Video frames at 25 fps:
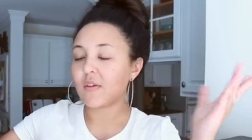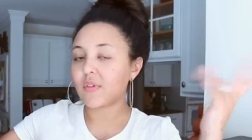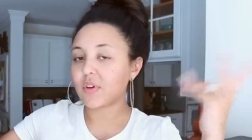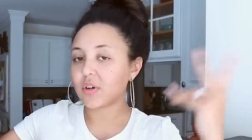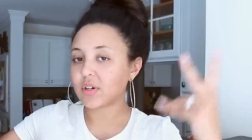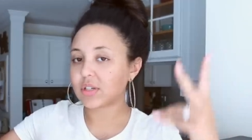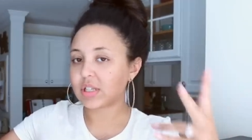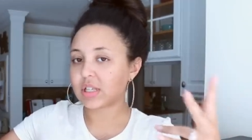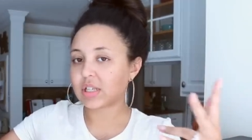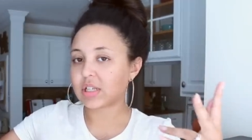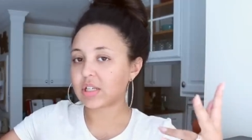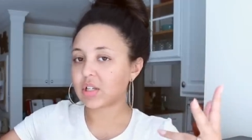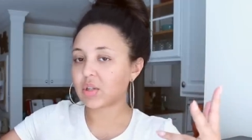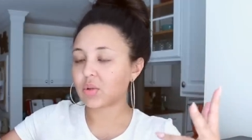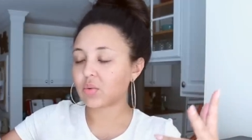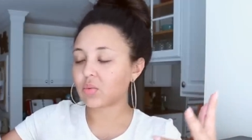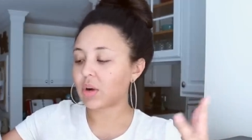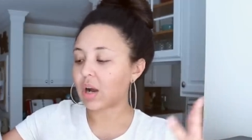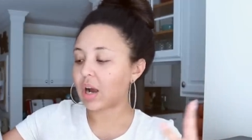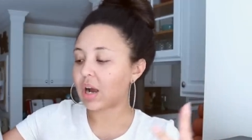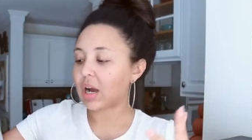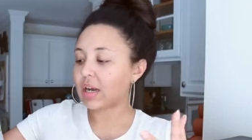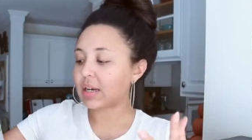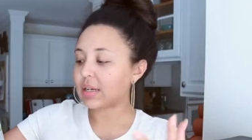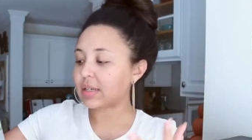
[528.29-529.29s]
versus the
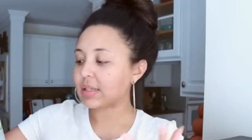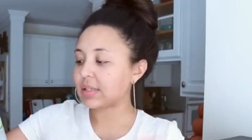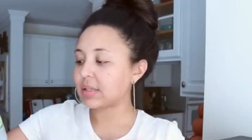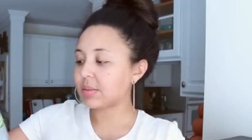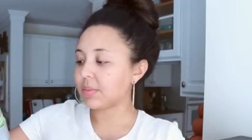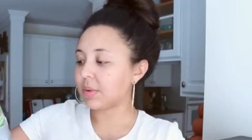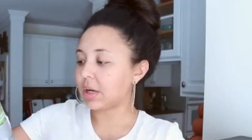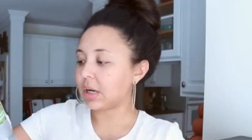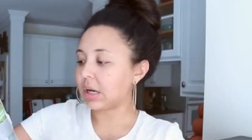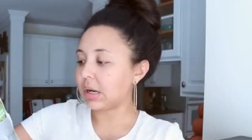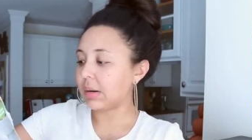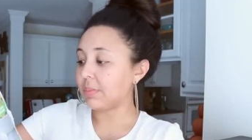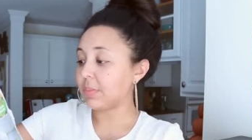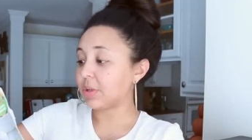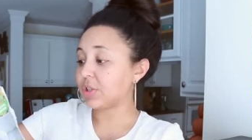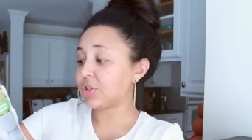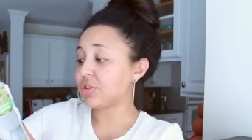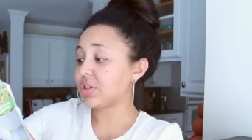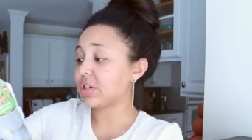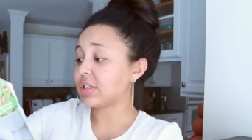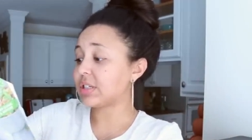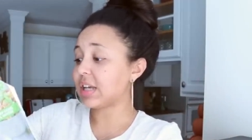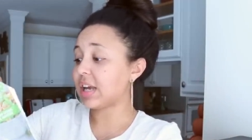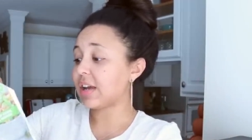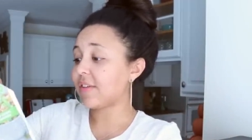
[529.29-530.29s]
rice, um, but
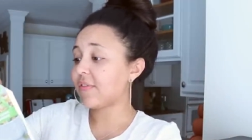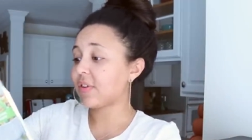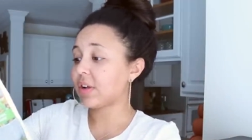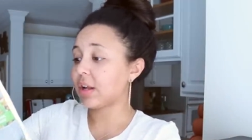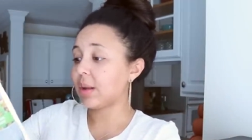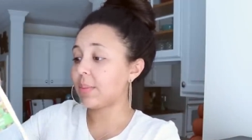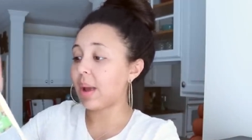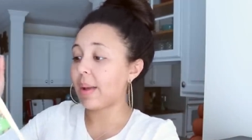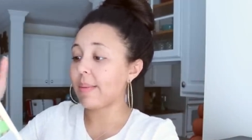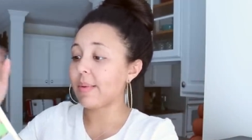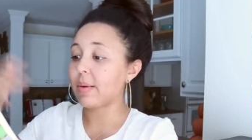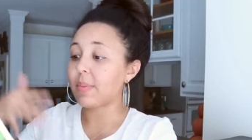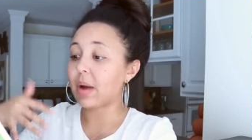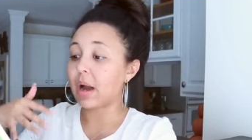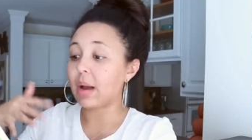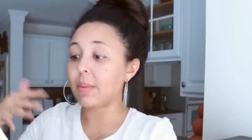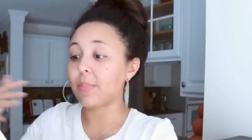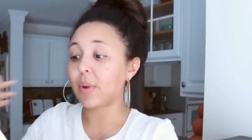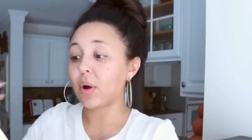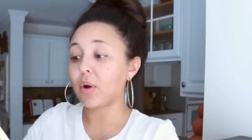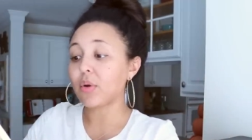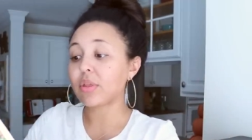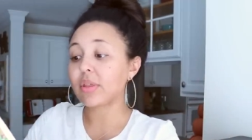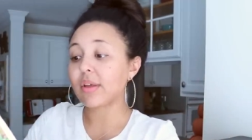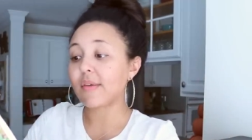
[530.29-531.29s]
you could definitely maybe
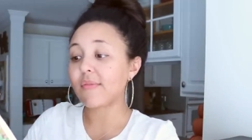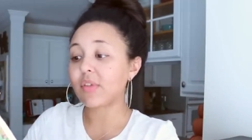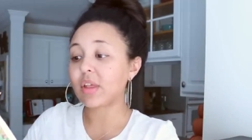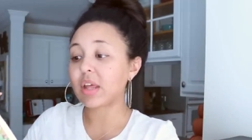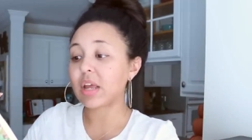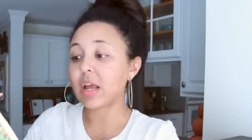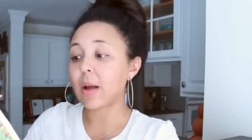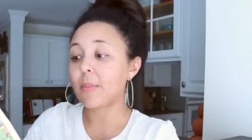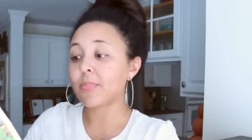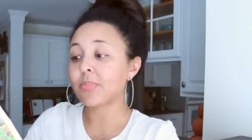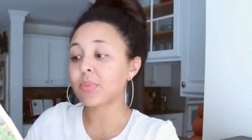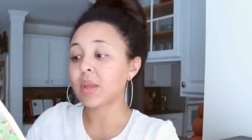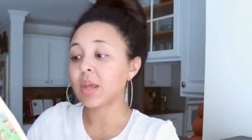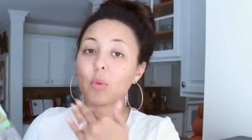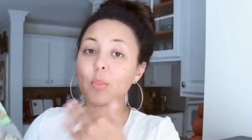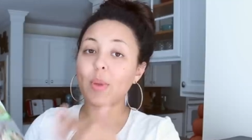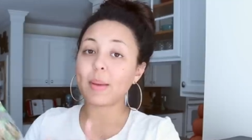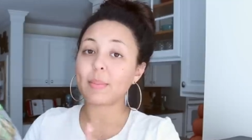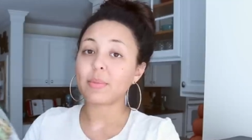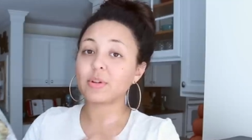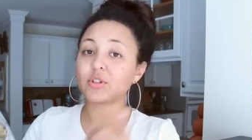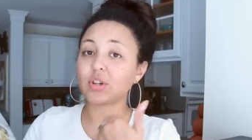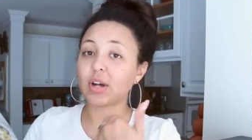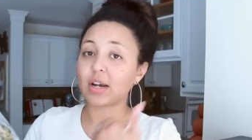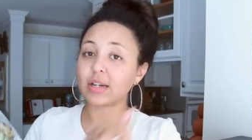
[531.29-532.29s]
buy both of them or
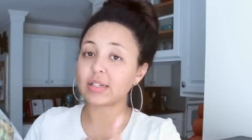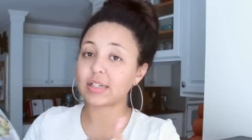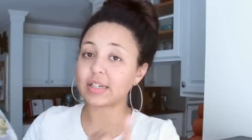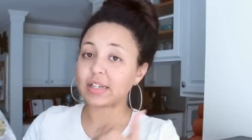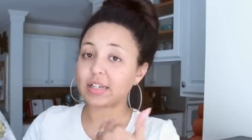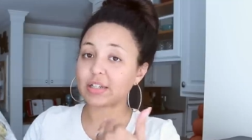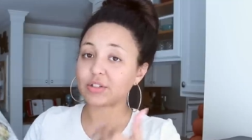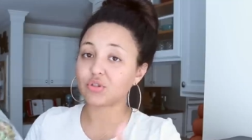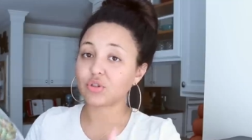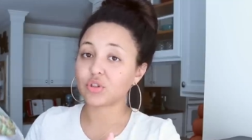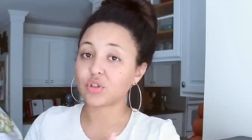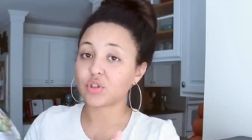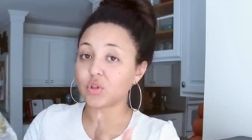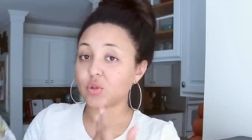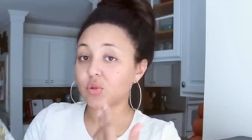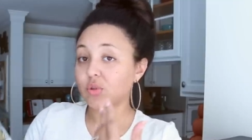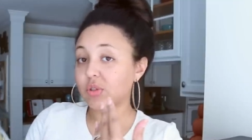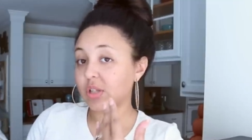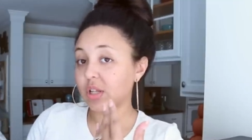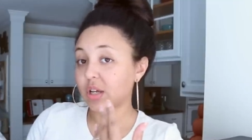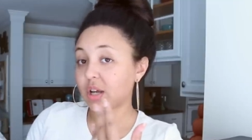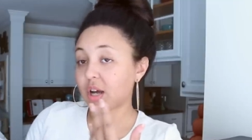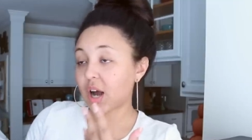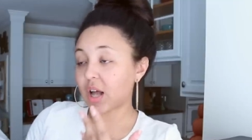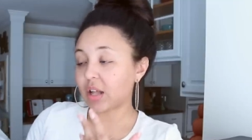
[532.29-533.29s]
maybe trying to
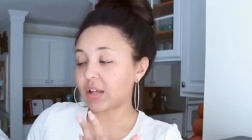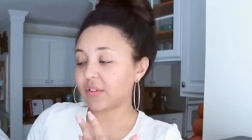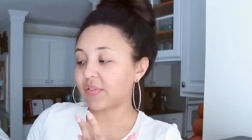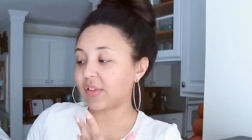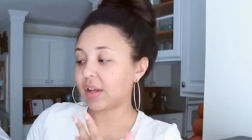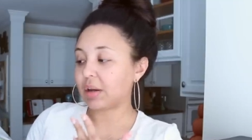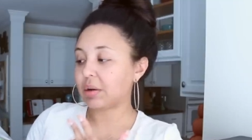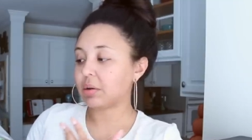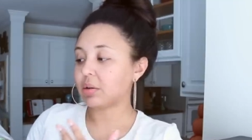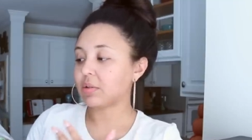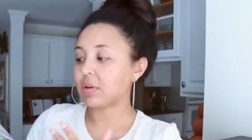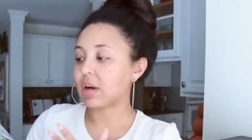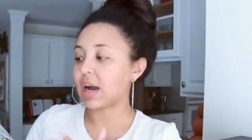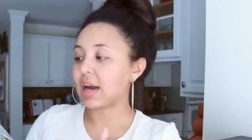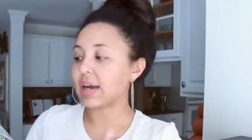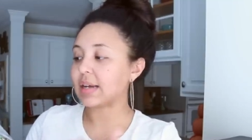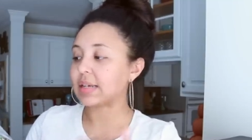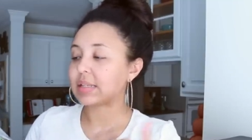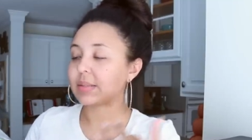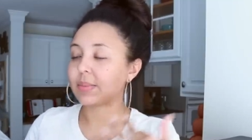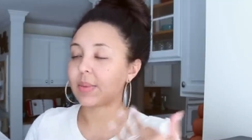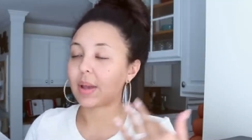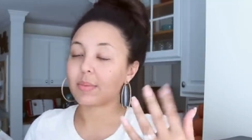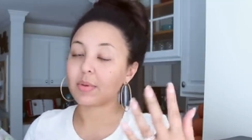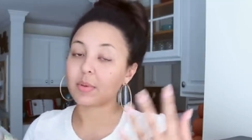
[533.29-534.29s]
introduce the cauliflower
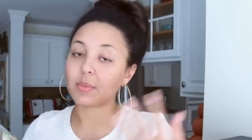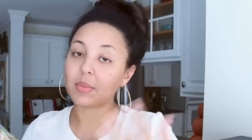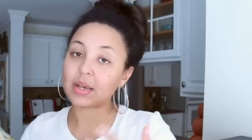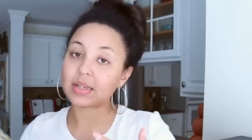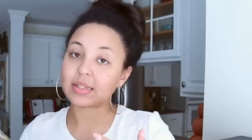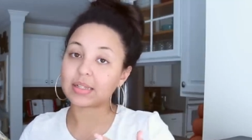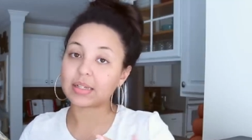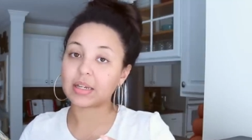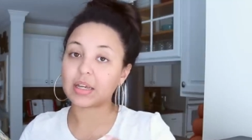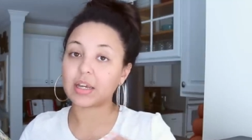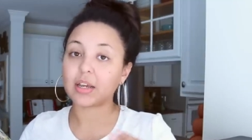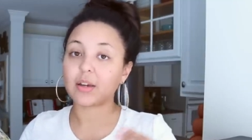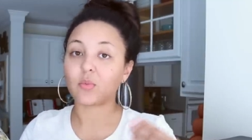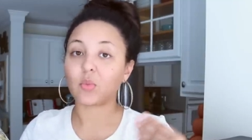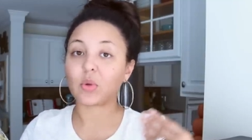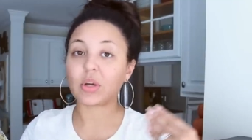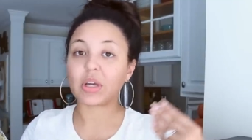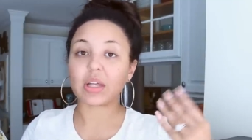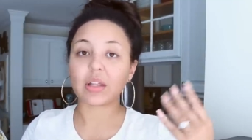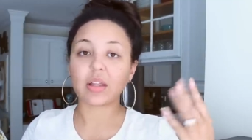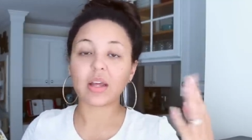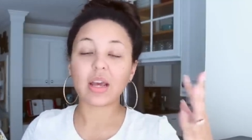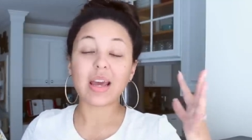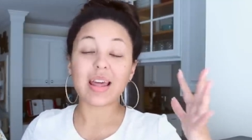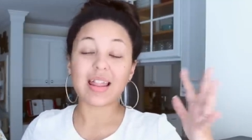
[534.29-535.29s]
rice, maybe mix it in
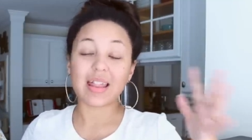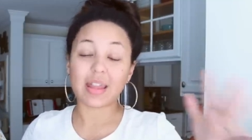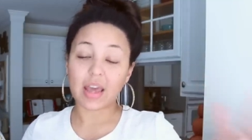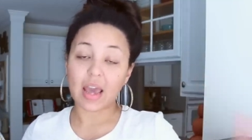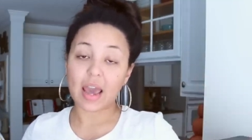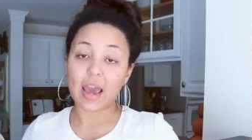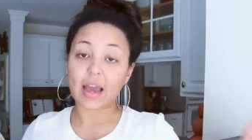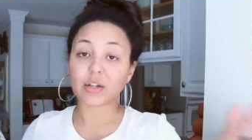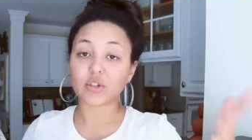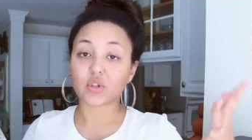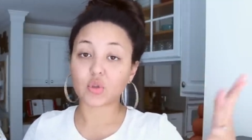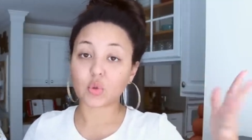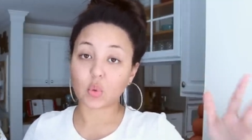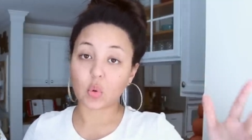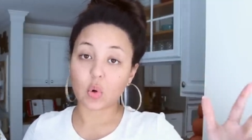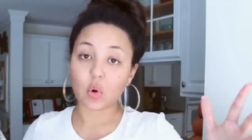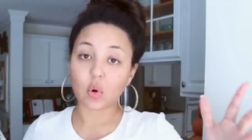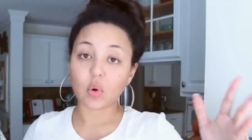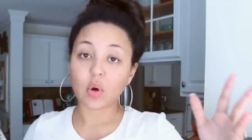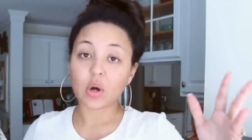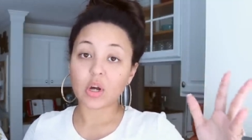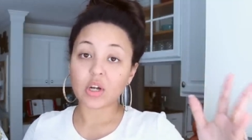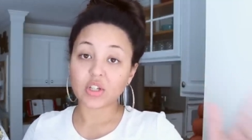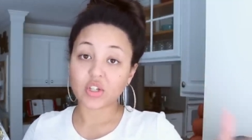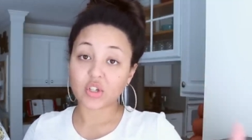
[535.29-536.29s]
with the
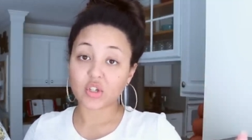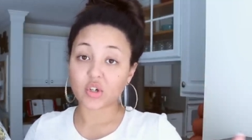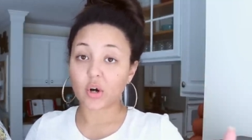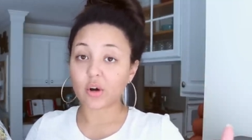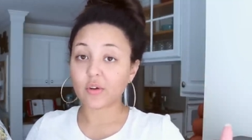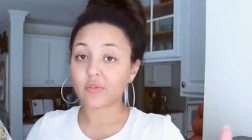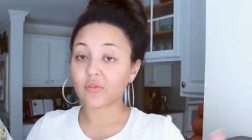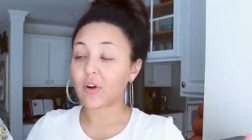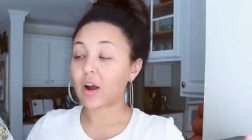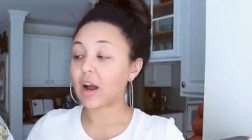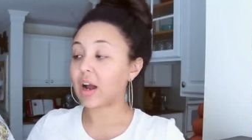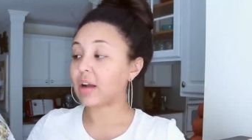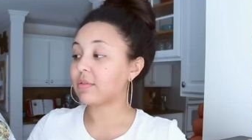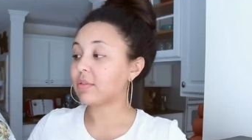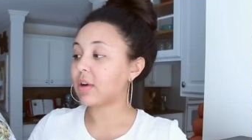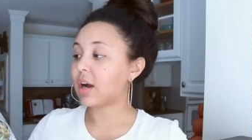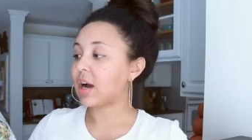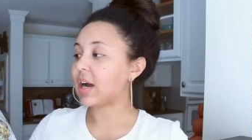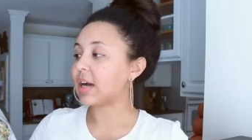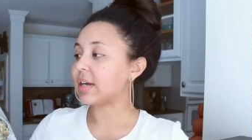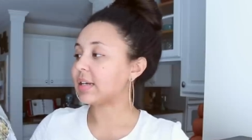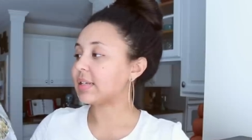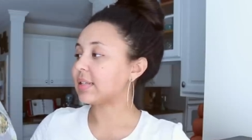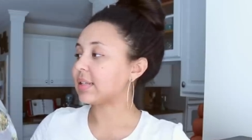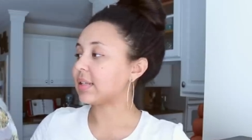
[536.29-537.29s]
actual stir-fry
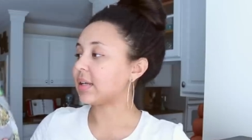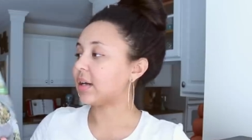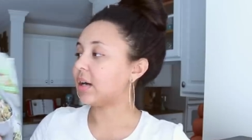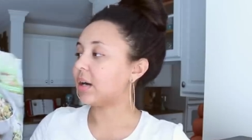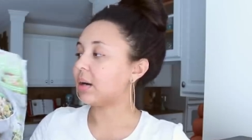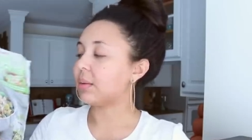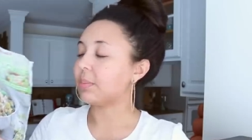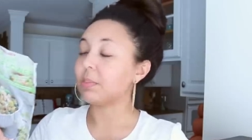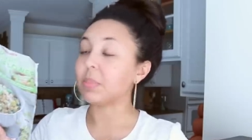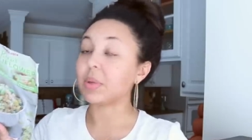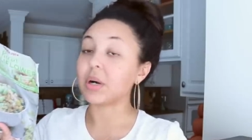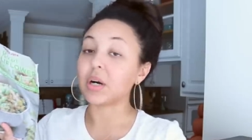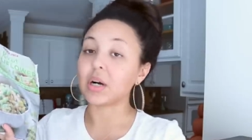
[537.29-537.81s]
rice, um,